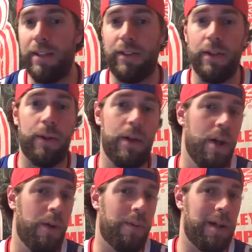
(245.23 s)
So
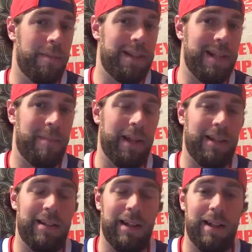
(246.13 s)
we're going to be
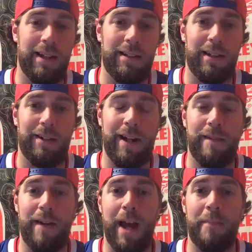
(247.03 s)
dipping to
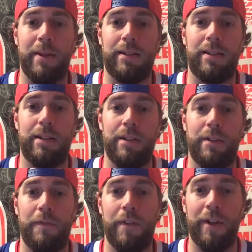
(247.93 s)
Grand Rapids
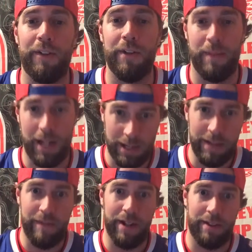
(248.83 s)
to fill some of that
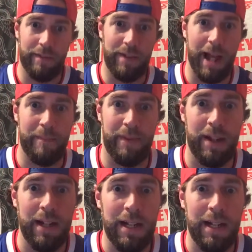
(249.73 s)
defensive depth,